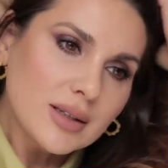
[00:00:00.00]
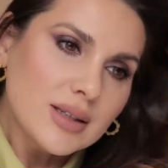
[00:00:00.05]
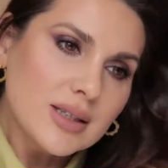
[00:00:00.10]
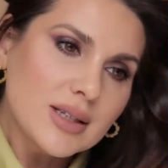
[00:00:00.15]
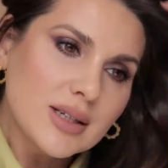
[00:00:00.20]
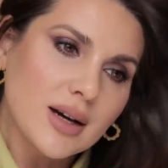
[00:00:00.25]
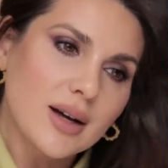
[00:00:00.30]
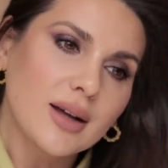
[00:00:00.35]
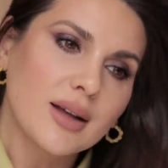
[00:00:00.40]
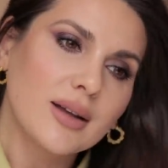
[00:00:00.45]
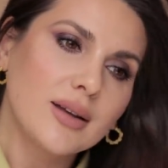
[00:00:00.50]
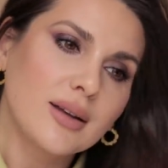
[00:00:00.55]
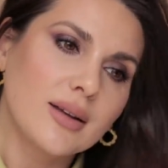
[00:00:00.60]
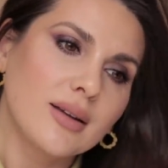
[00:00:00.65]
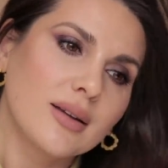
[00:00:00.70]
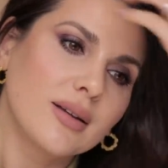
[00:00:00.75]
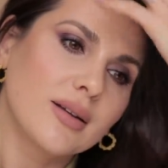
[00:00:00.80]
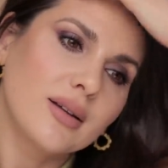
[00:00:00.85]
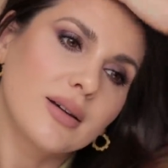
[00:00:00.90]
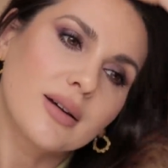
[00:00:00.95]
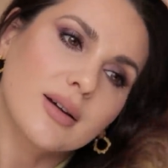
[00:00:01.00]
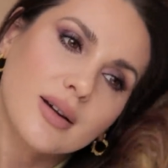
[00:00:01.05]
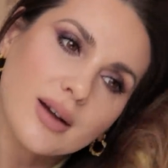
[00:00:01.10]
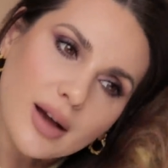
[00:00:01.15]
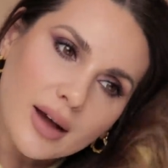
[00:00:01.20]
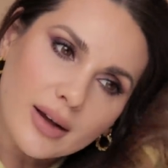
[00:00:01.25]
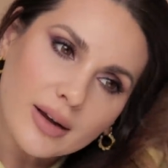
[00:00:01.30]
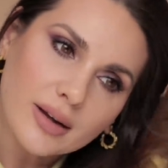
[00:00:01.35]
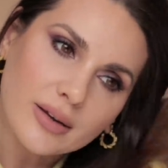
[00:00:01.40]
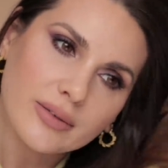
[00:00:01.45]
done
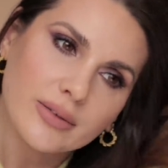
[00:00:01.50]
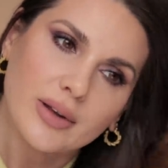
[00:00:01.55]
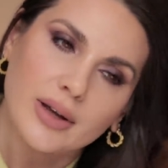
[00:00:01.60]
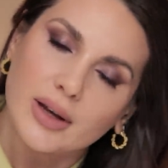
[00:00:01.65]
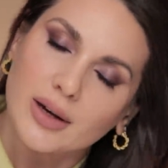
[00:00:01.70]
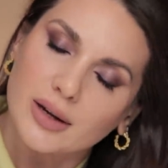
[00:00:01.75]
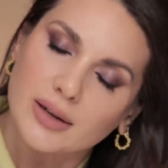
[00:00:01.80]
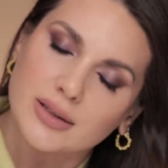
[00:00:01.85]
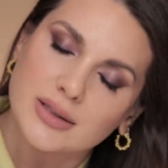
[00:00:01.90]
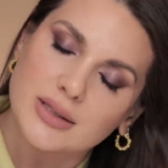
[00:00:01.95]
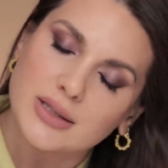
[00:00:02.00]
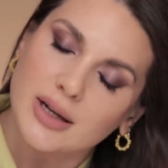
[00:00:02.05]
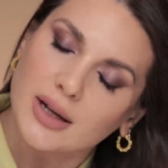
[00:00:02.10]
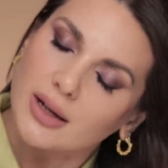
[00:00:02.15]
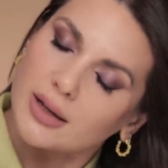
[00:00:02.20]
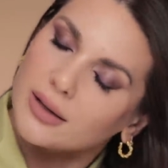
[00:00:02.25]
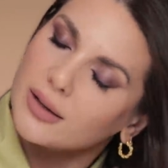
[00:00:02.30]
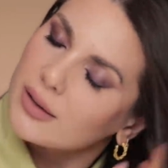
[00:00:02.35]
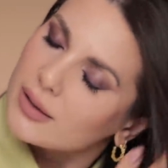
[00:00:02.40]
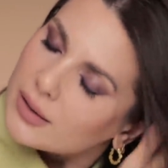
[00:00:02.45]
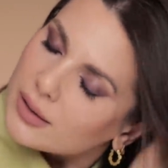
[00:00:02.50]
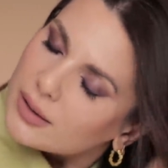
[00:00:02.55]
kind of hairstyle.